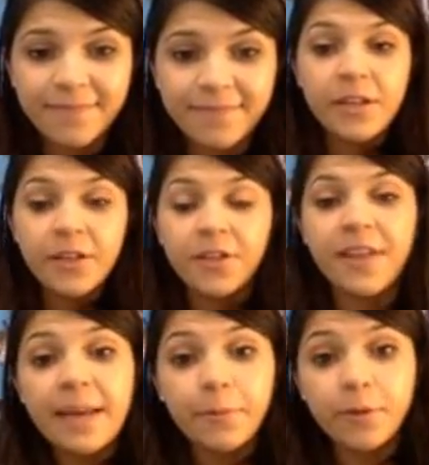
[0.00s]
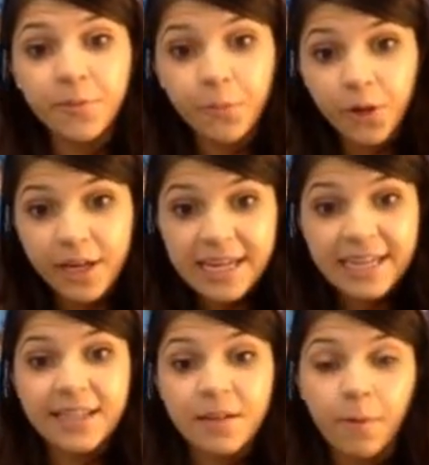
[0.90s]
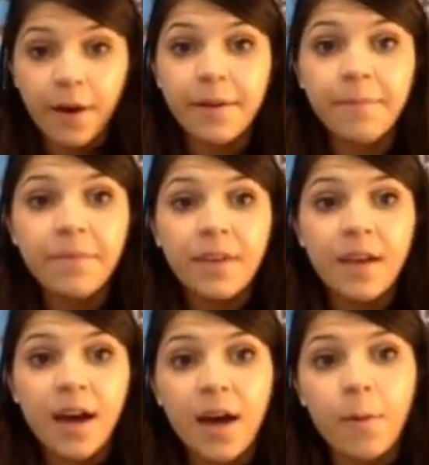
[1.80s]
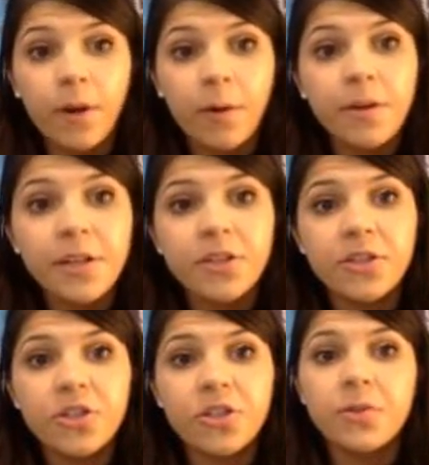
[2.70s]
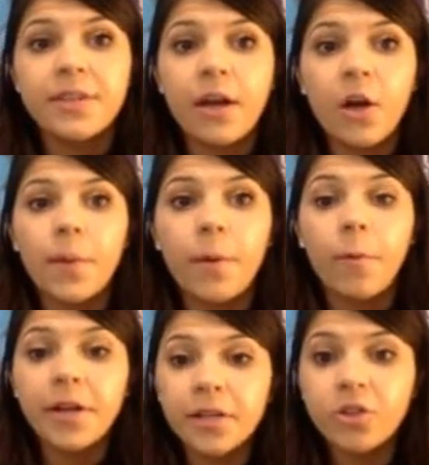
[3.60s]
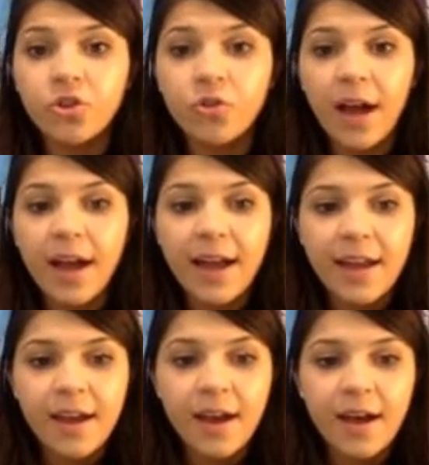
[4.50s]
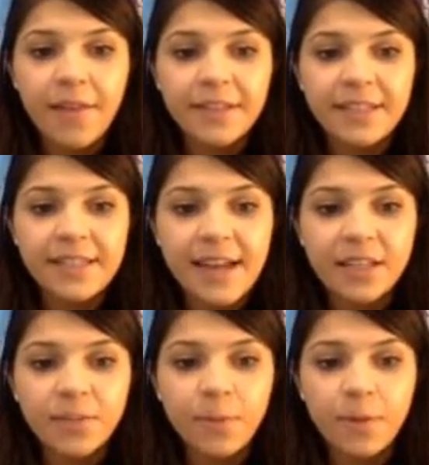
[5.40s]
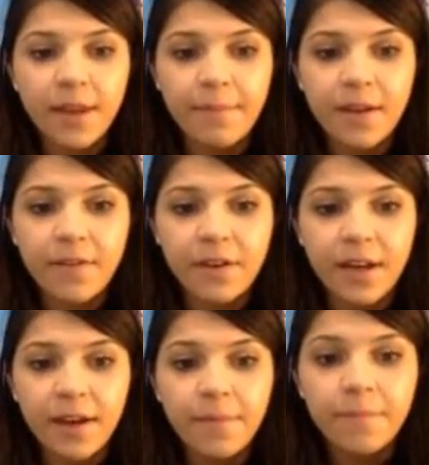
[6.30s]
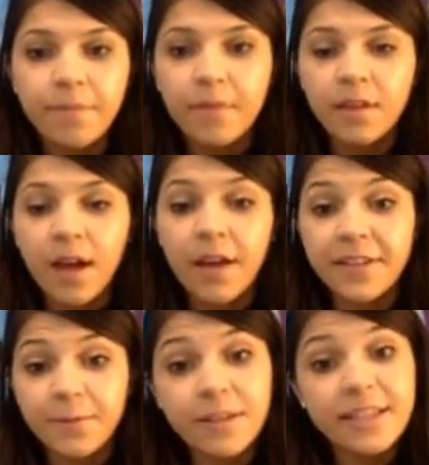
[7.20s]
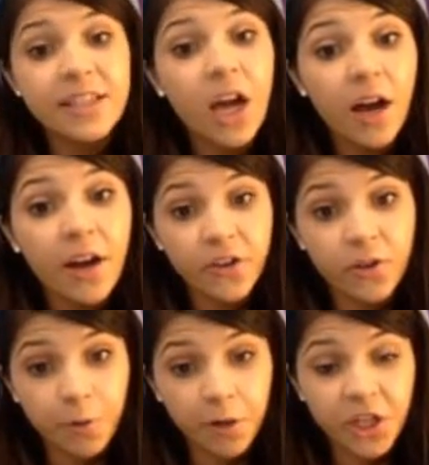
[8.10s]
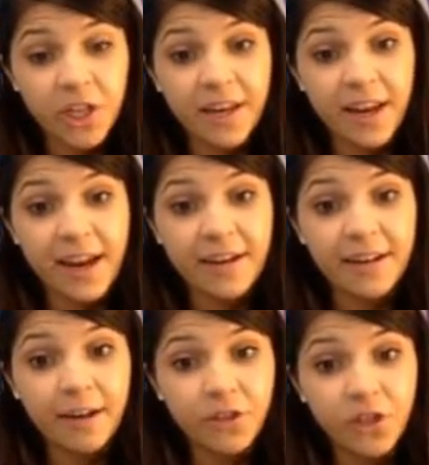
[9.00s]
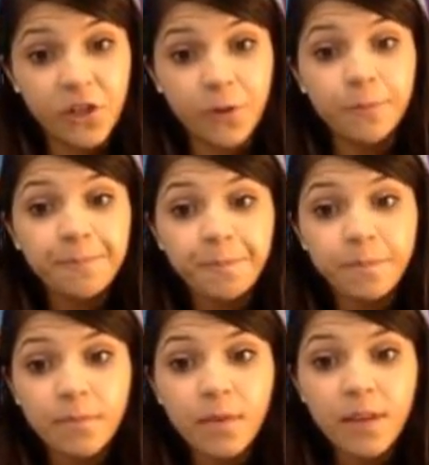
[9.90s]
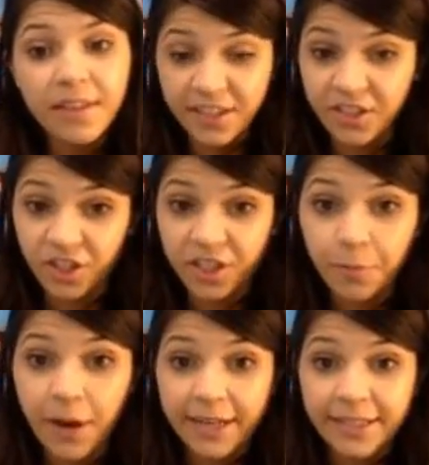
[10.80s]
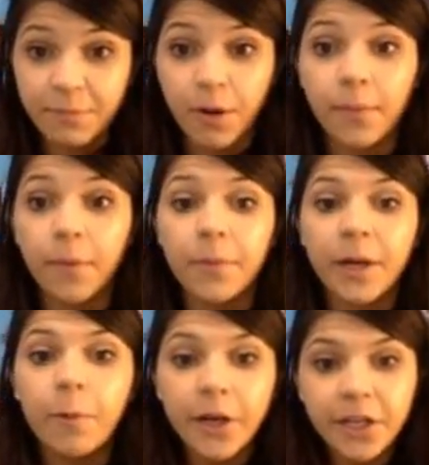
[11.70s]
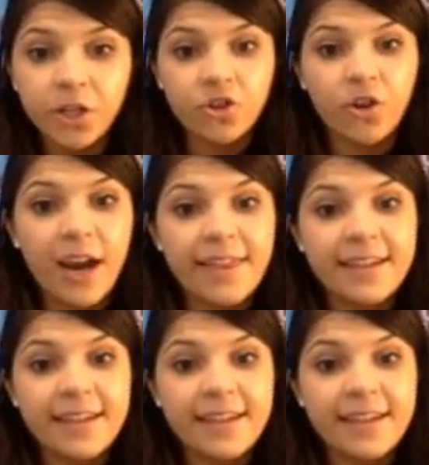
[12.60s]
So that example was a pretty easy one. What I want you to do is at home, I want you to try this next one that I'm giving you. This one's not on the worksheet that I handed out to you. This is just a practice problem, but I want you to try